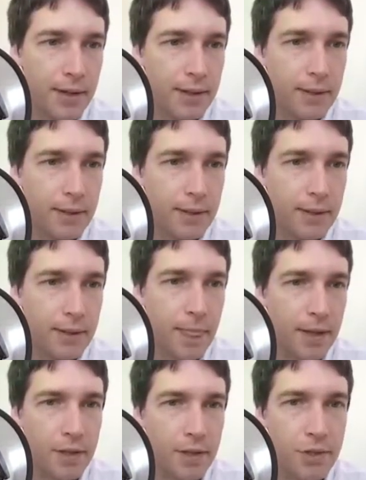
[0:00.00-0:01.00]
Um,
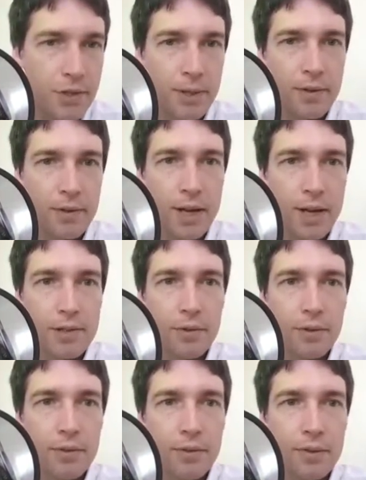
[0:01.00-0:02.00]
each peer has
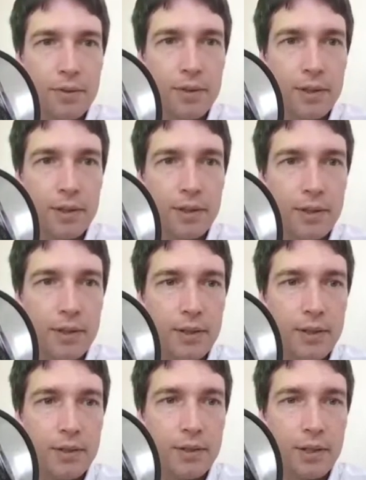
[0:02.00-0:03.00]
their own
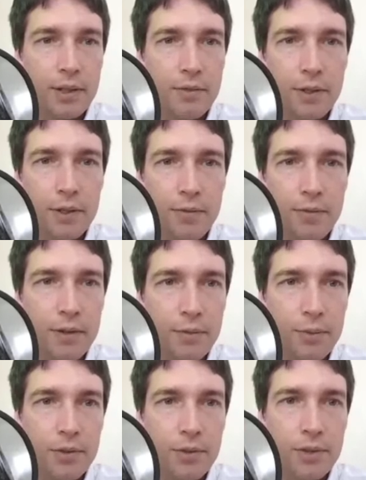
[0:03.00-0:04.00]
uh, config file
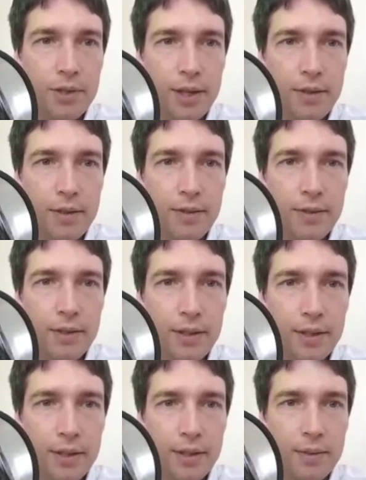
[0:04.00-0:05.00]
where you set
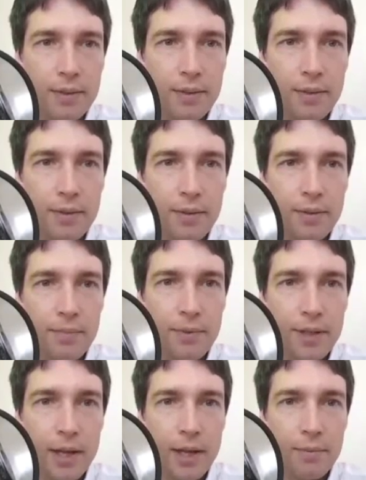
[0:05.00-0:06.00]
the, uh,
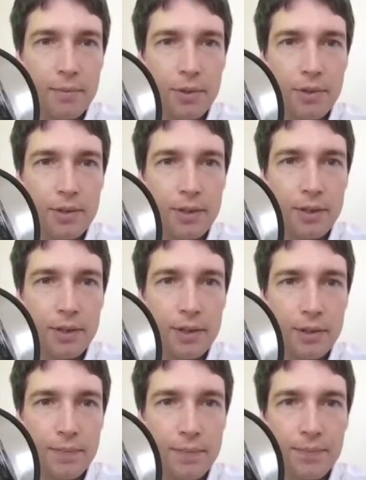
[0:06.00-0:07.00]
the endpoint
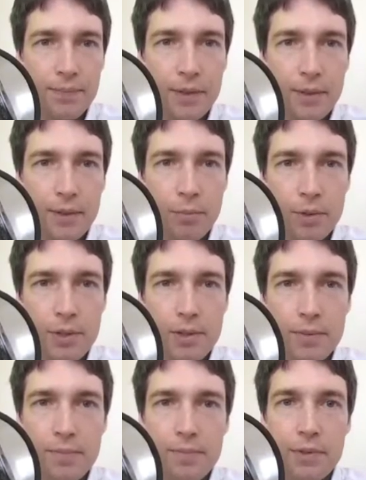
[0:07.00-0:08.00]
uh,
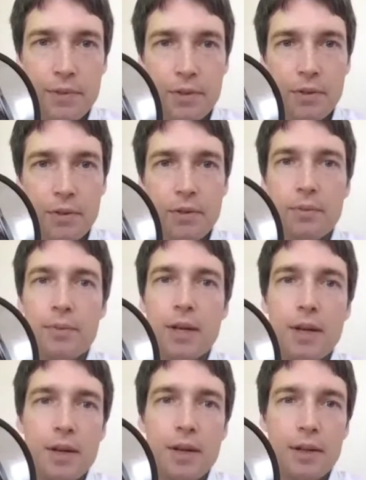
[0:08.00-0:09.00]
ports. So
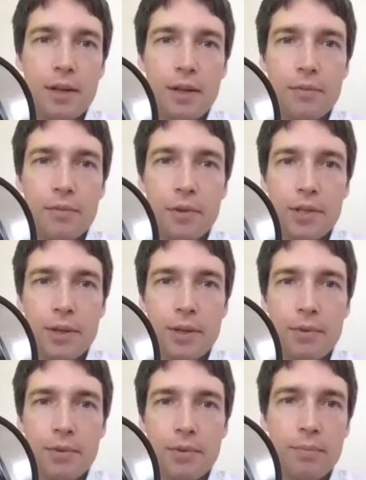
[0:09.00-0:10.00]
here, for
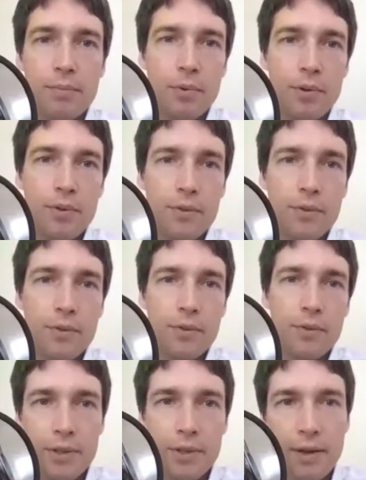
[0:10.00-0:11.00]
example, port
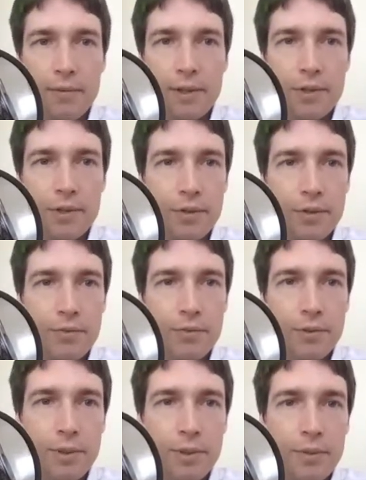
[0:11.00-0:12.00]
1337 is used
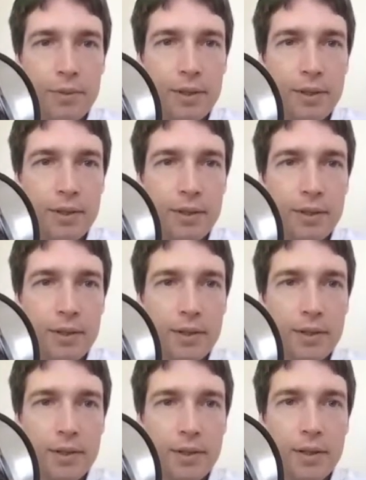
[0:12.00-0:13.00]
for P2P, uh,